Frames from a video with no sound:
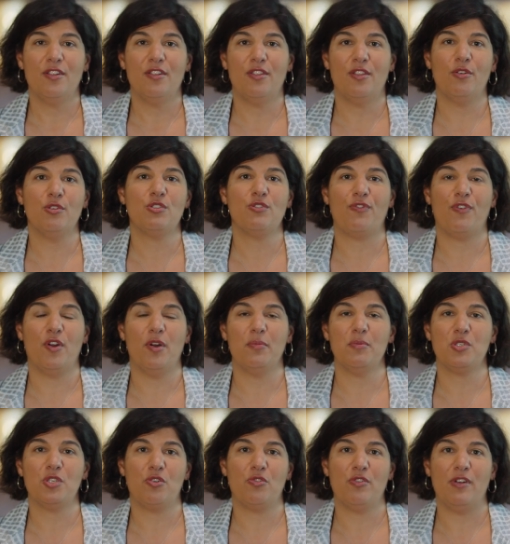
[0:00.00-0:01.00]
Those
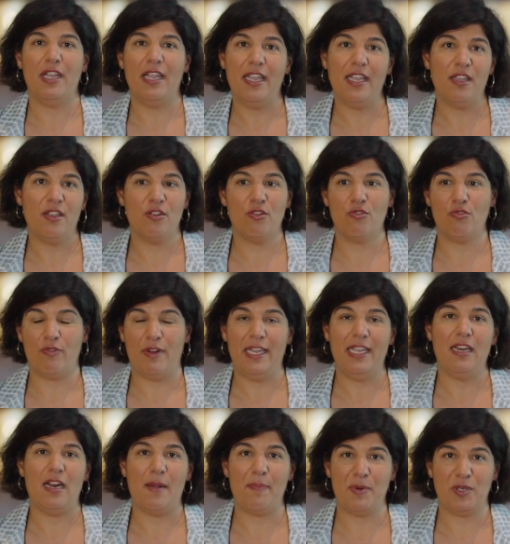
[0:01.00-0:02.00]
firms create
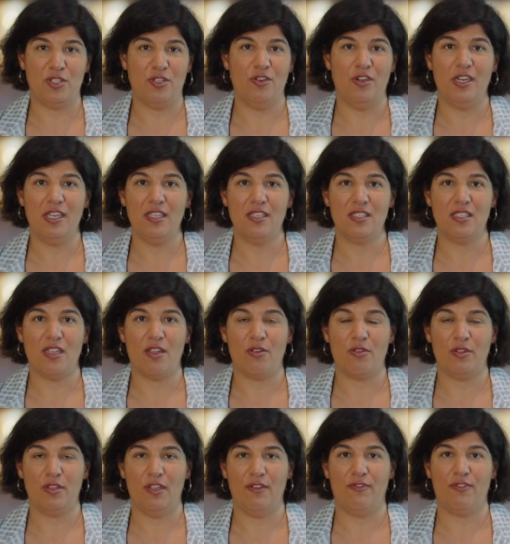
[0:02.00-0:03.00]
great opportunities not
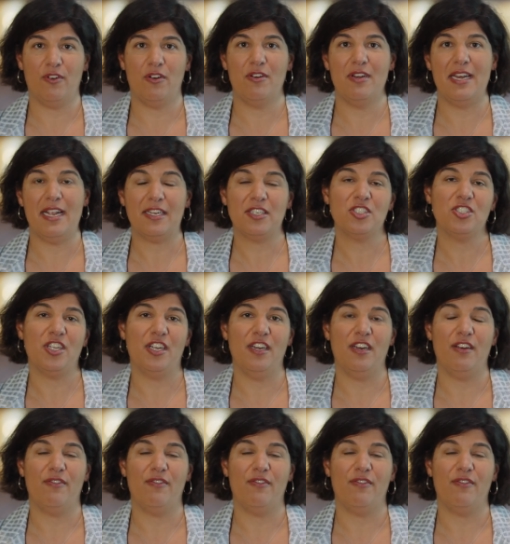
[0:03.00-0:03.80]
only for next gen